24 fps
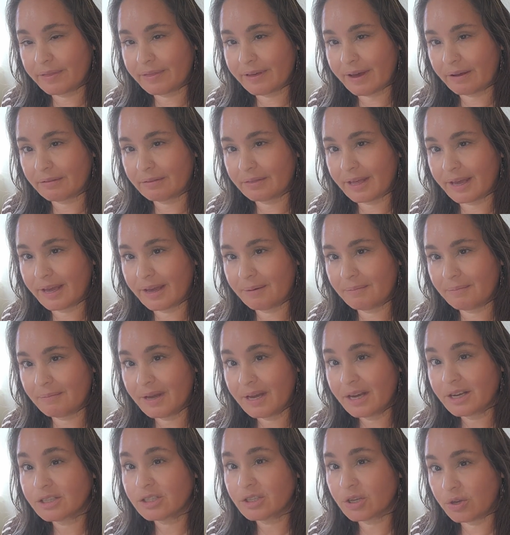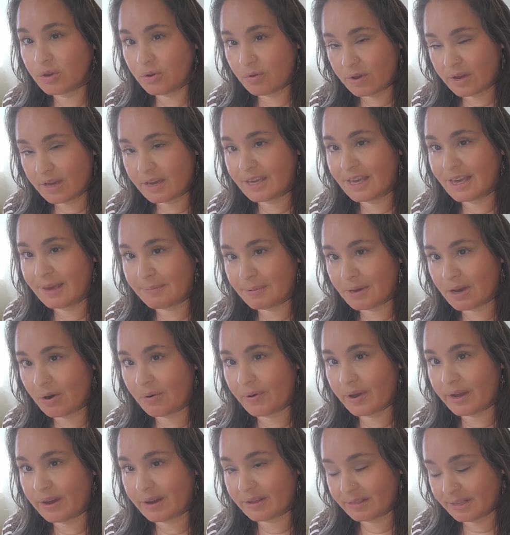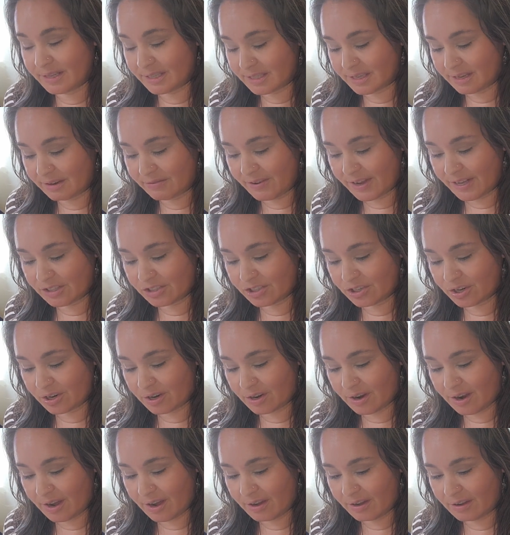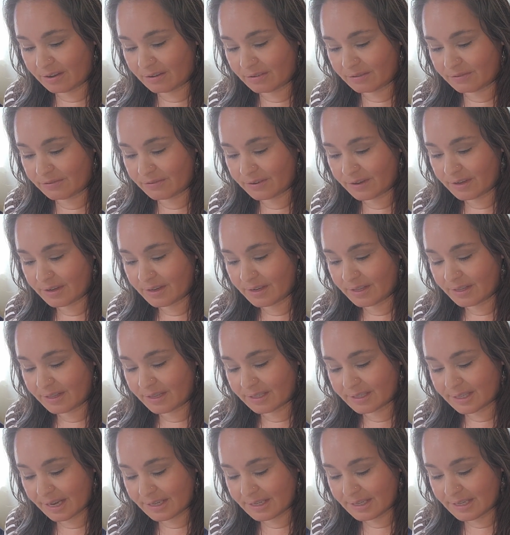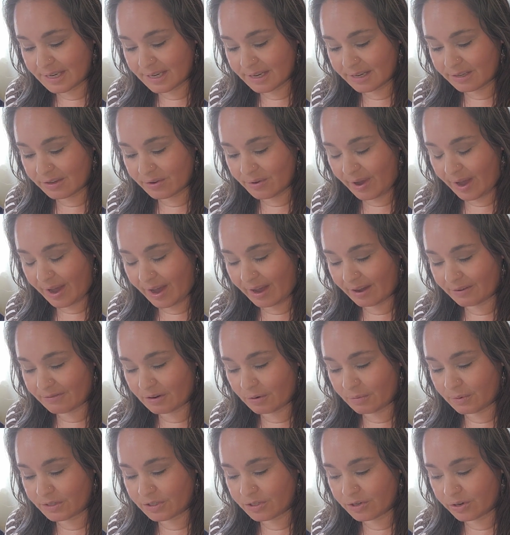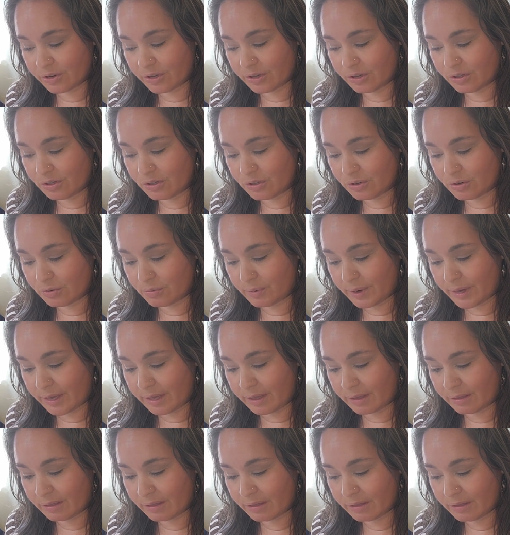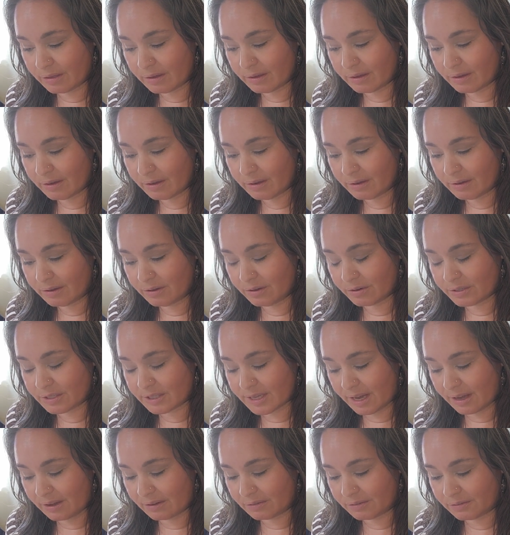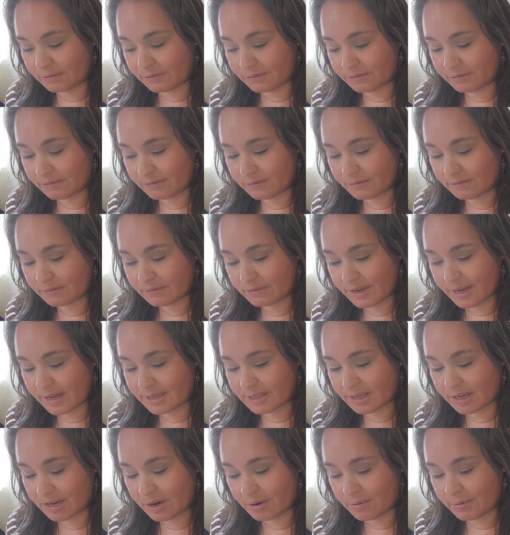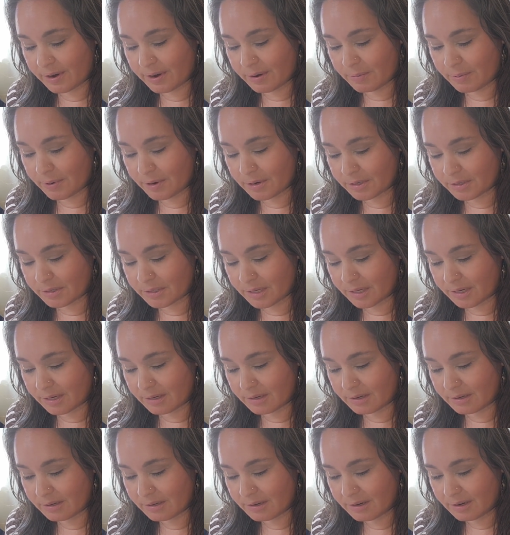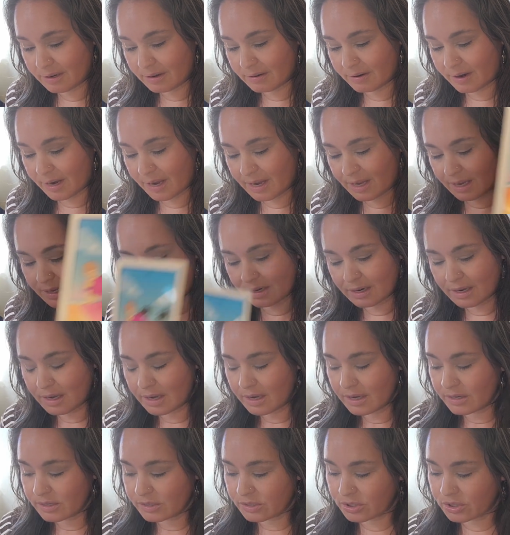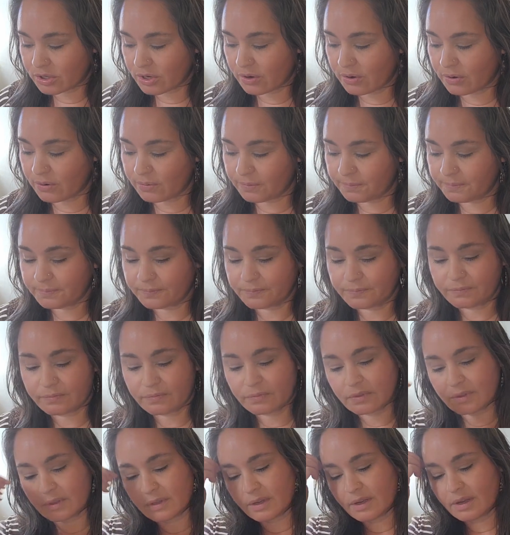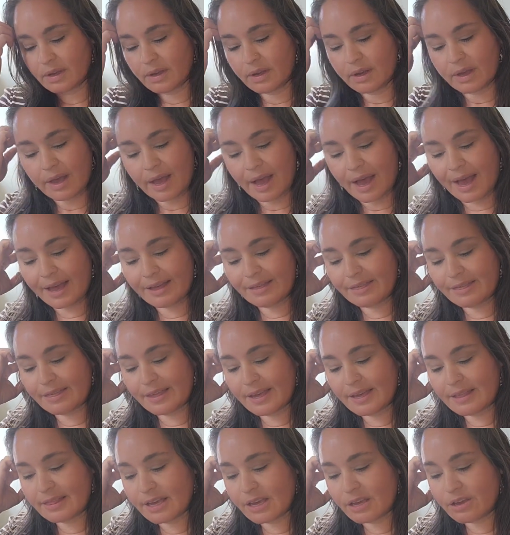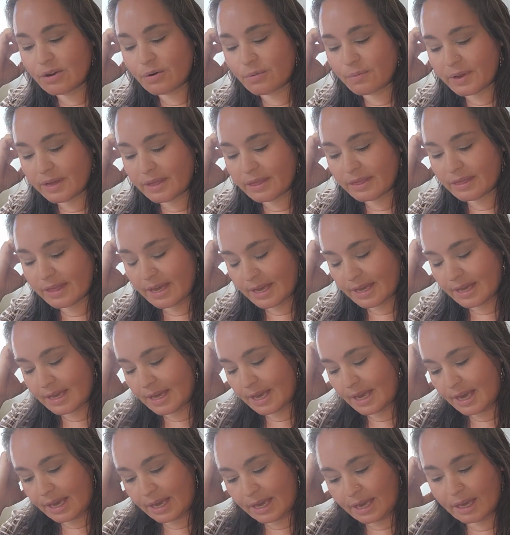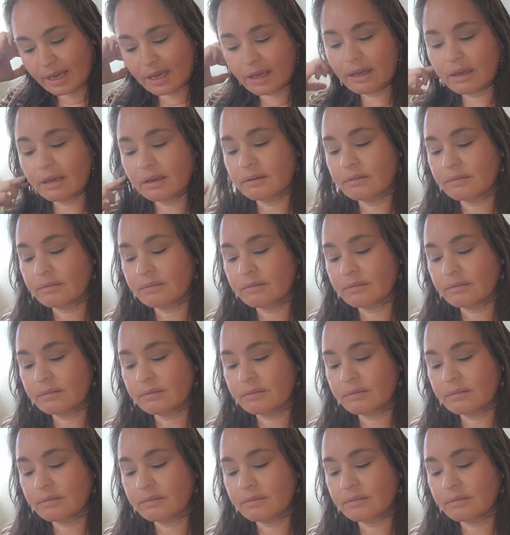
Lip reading: without them so you can keep going on this adventure of this idea you have, or what you're going to do with yourself as a career person, right? So I think that you're rethinking